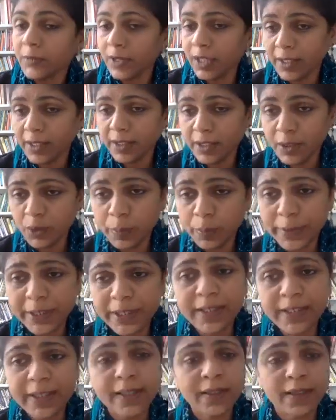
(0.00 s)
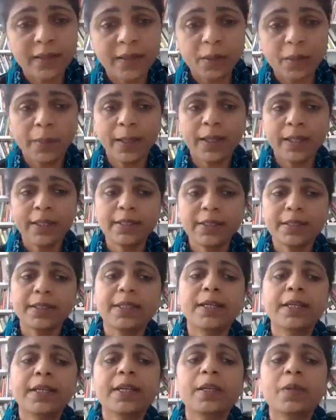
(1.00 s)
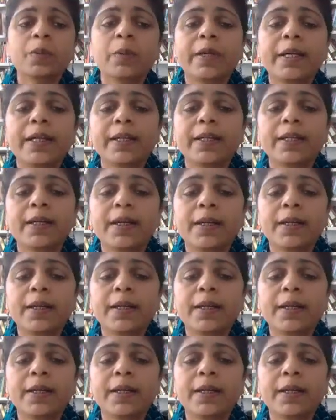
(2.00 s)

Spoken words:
and UP and other parts, where